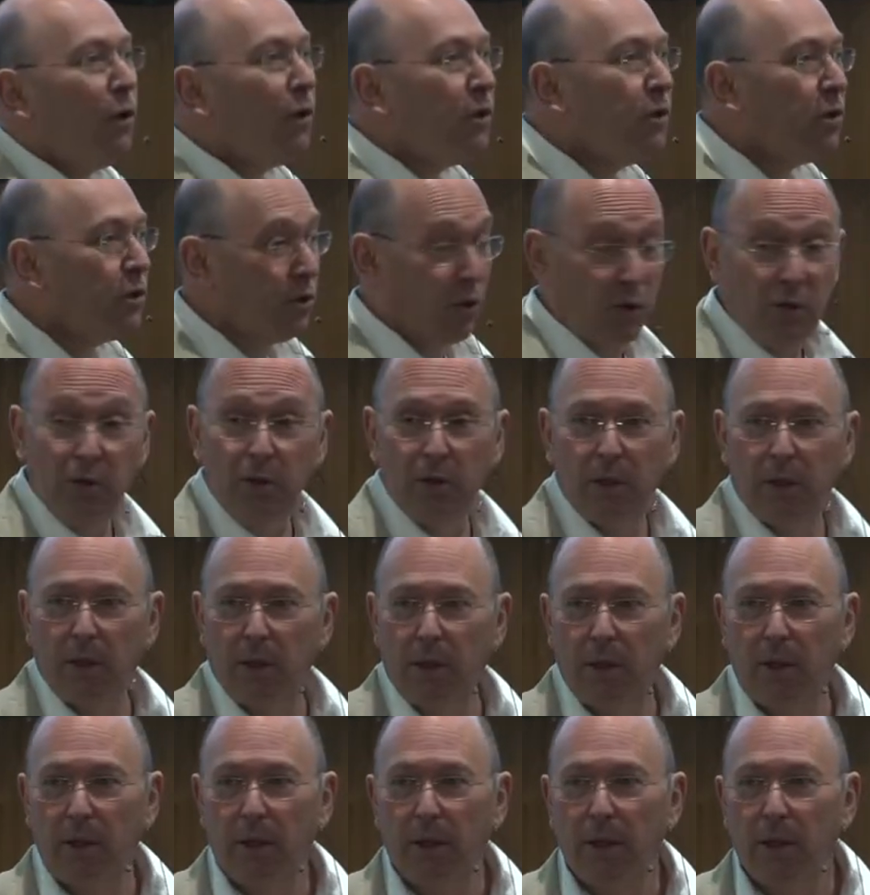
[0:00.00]
to do,
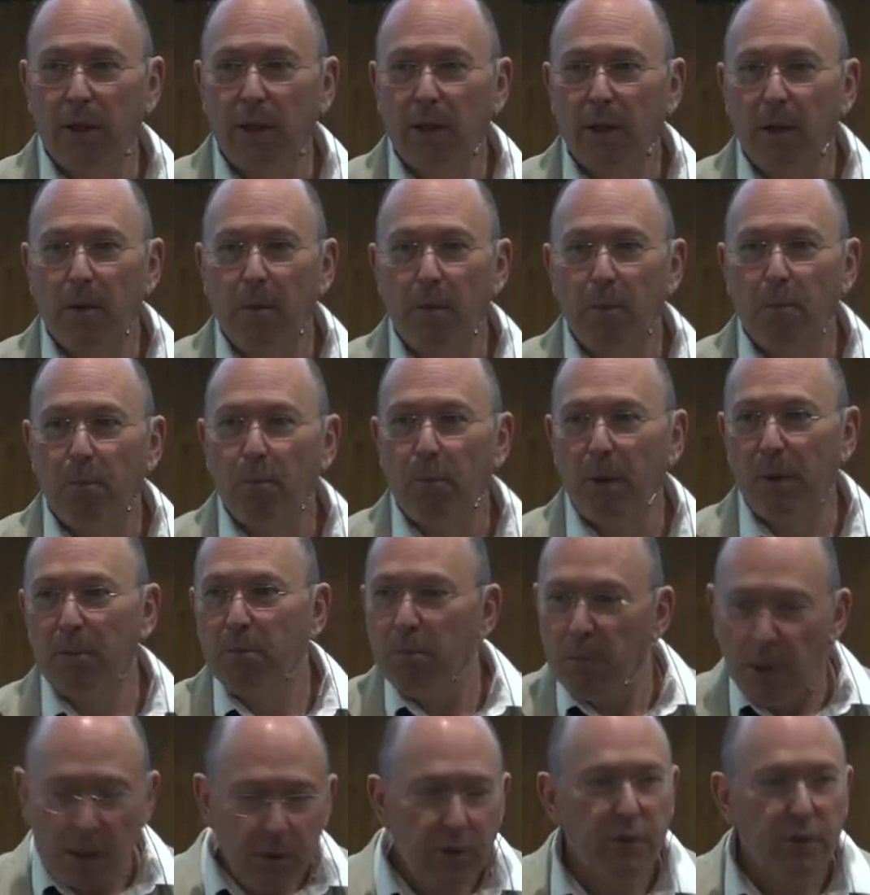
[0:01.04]
but most